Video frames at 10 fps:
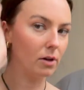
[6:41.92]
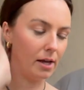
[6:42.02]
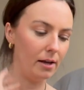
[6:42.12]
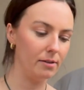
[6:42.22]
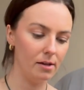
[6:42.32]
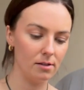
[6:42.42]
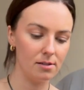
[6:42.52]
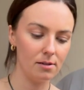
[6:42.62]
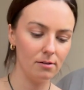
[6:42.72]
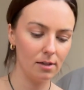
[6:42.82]
Okay, and then
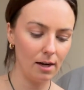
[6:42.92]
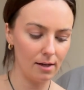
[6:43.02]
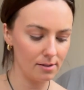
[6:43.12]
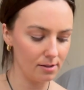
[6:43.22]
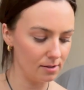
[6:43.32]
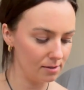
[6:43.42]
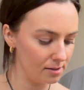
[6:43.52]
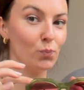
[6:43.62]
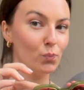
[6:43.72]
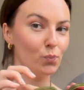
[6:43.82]

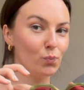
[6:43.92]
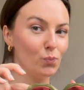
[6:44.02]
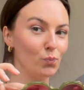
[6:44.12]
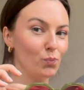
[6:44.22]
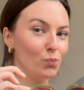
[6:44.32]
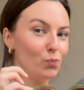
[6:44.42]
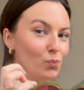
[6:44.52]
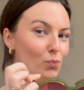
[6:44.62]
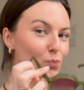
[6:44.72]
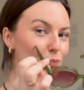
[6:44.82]
sunglasses. Mm -mm -mm
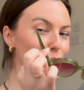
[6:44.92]
-mm.